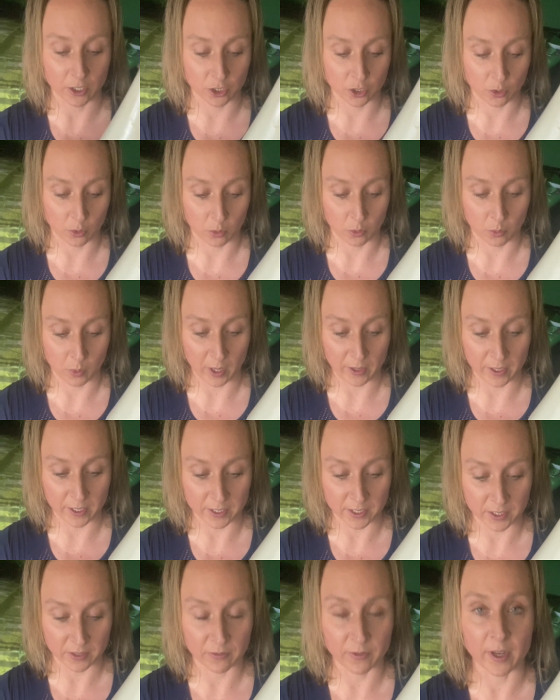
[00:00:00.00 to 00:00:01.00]
So when
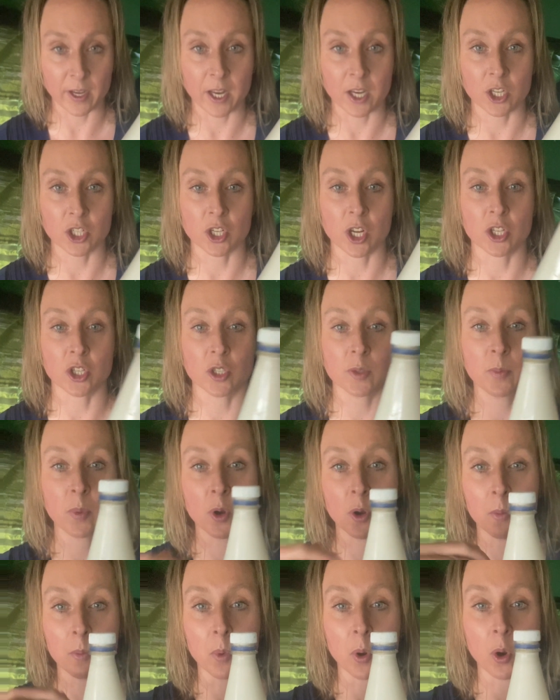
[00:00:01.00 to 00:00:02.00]
this is finished, I just
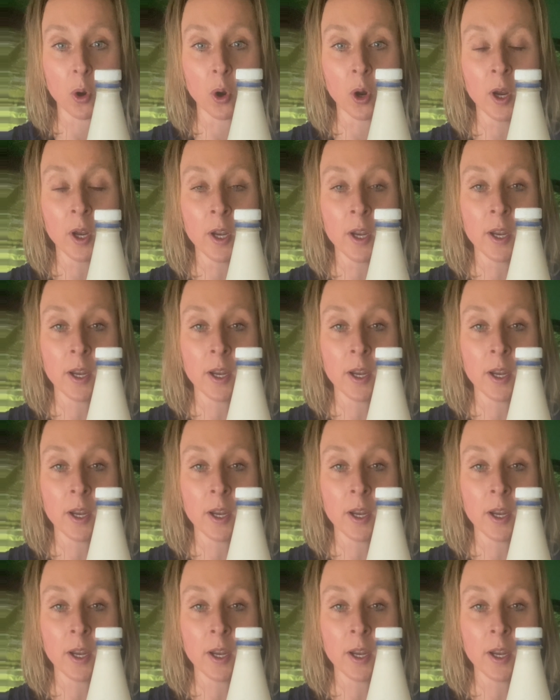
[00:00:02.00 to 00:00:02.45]
put more